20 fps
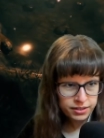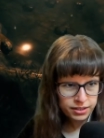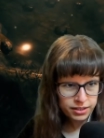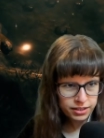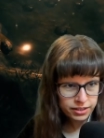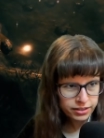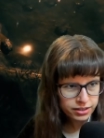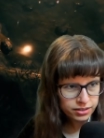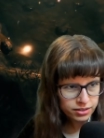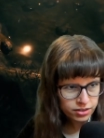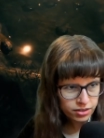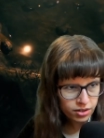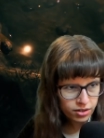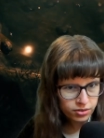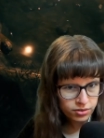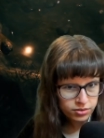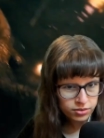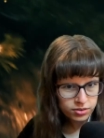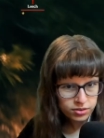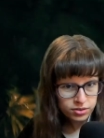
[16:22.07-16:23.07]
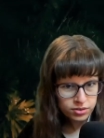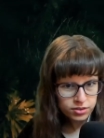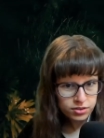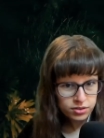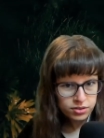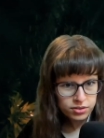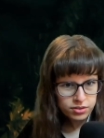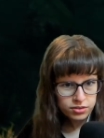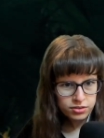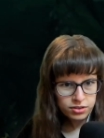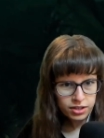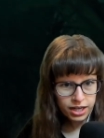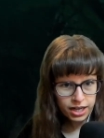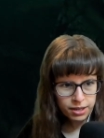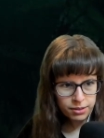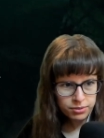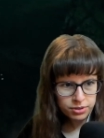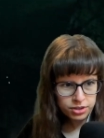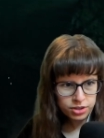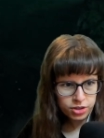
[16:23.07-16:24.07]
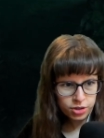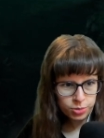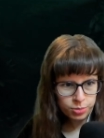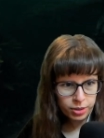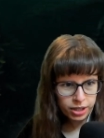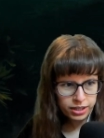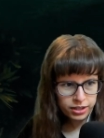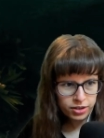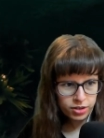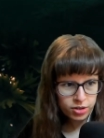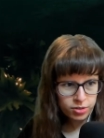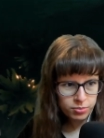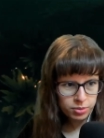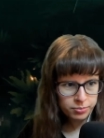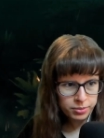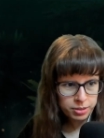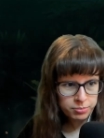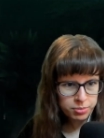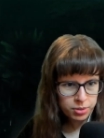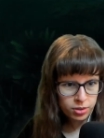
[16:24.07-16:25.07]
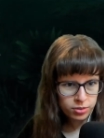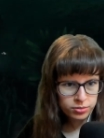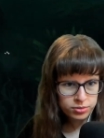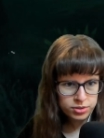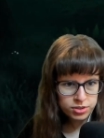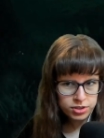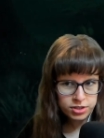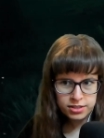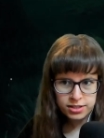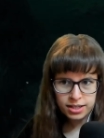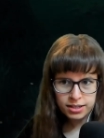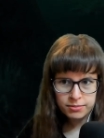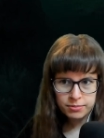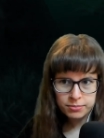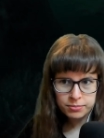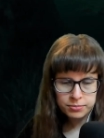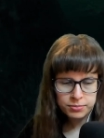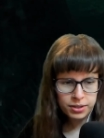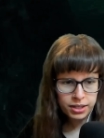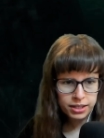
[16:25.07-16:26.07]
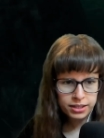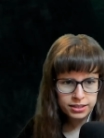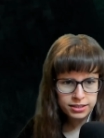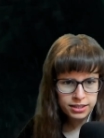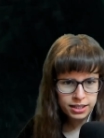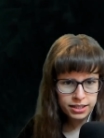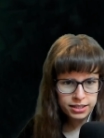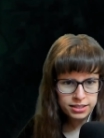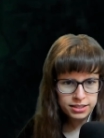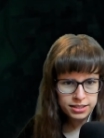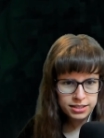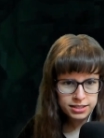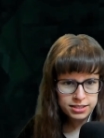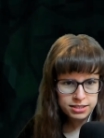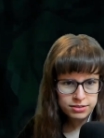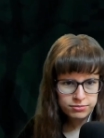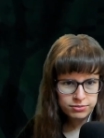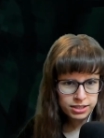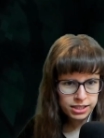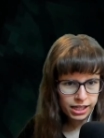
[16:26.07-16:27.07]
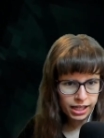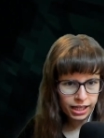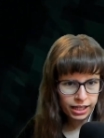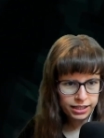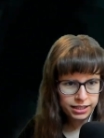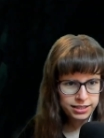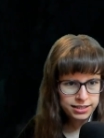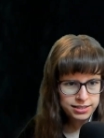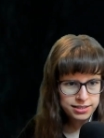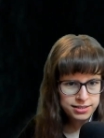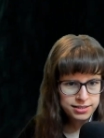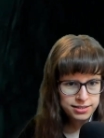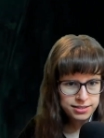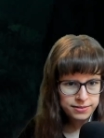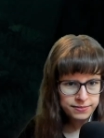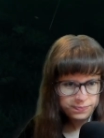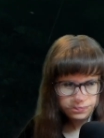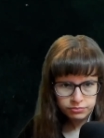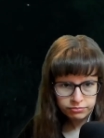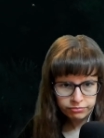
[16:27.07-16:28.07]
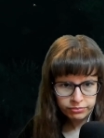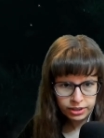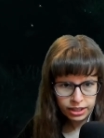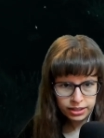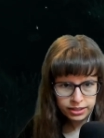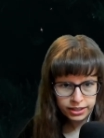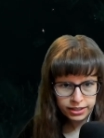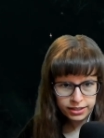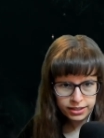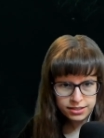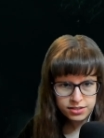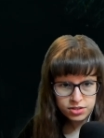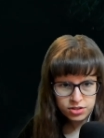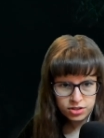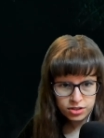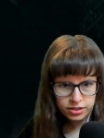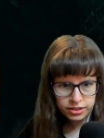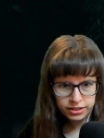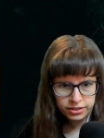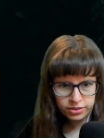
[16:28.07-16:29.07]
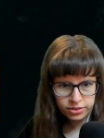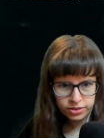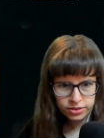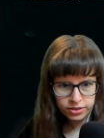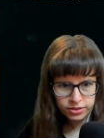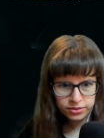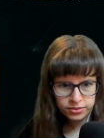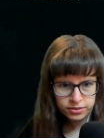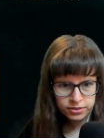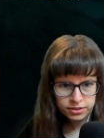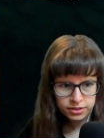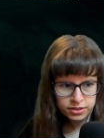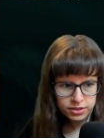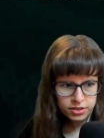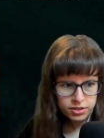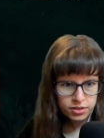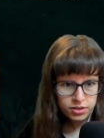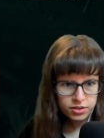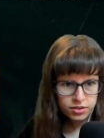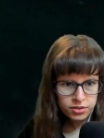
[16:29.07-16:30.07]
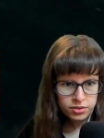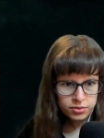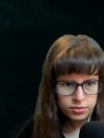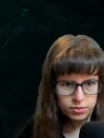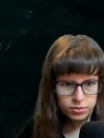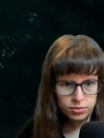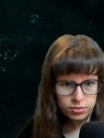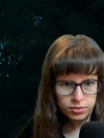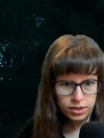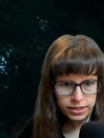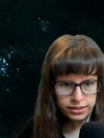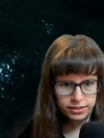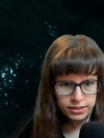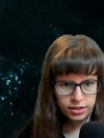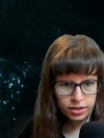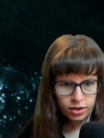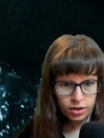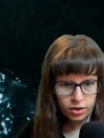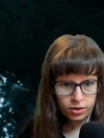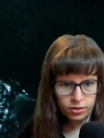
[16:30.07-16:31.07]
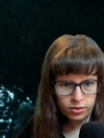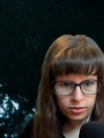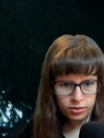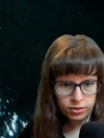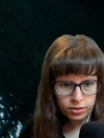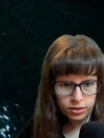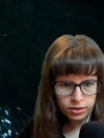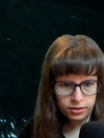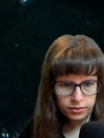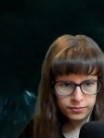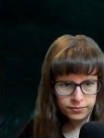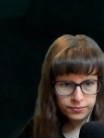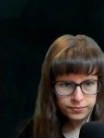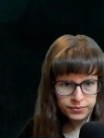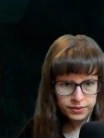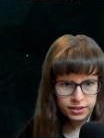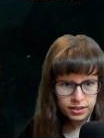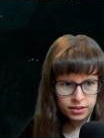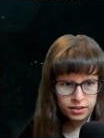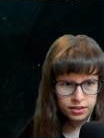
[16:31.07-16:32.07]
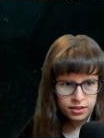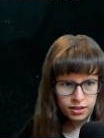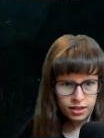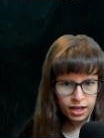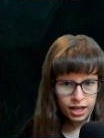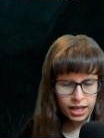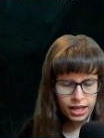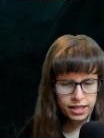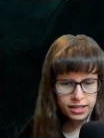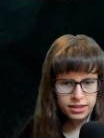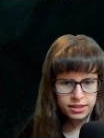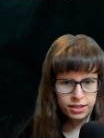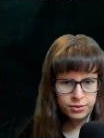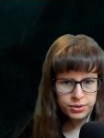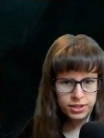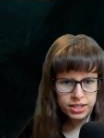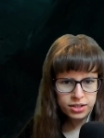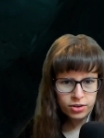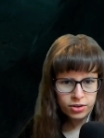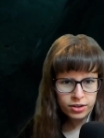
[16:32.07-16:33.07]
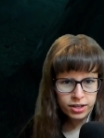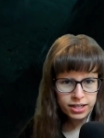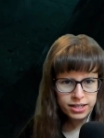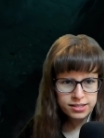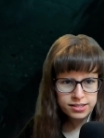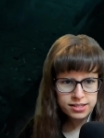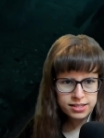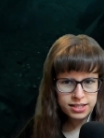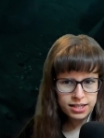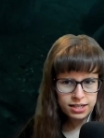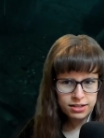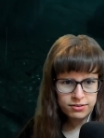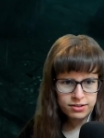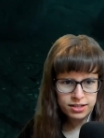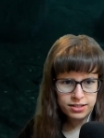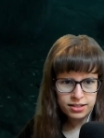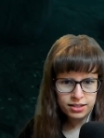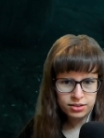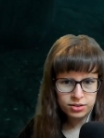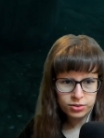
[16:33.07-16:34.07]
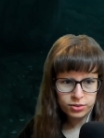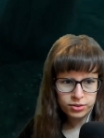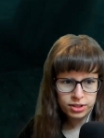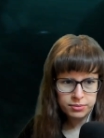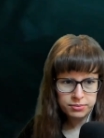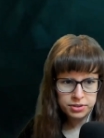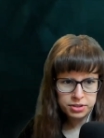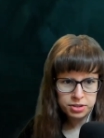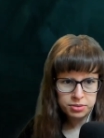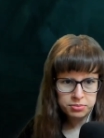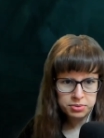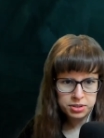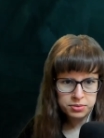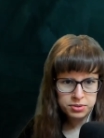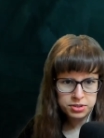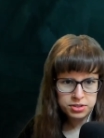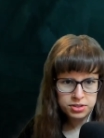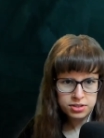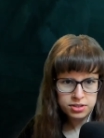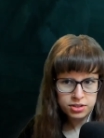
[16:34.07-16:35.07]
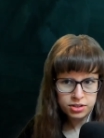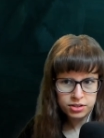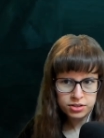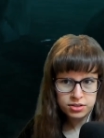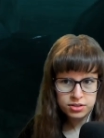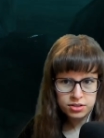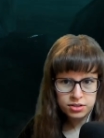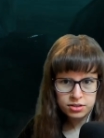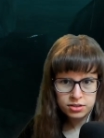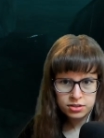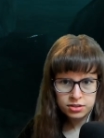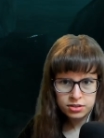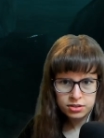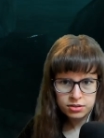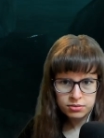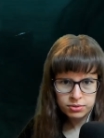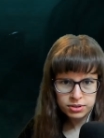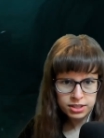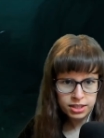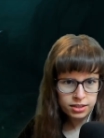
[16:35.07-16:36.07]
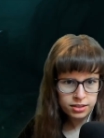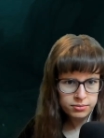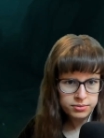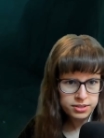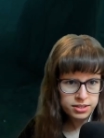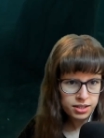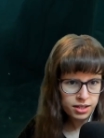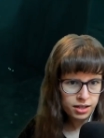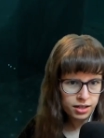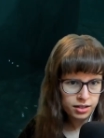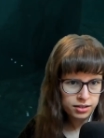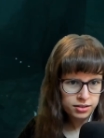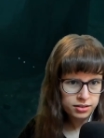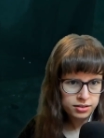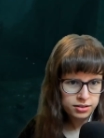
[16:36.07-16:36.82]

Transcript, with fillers: I don't know. I want to go back home on my boat because I'm I I need to relax. I'll get that Surtling coal though. Ooh, and coal. I no, they're not as scary as I thought they were going to be, which is good. What the hell was that?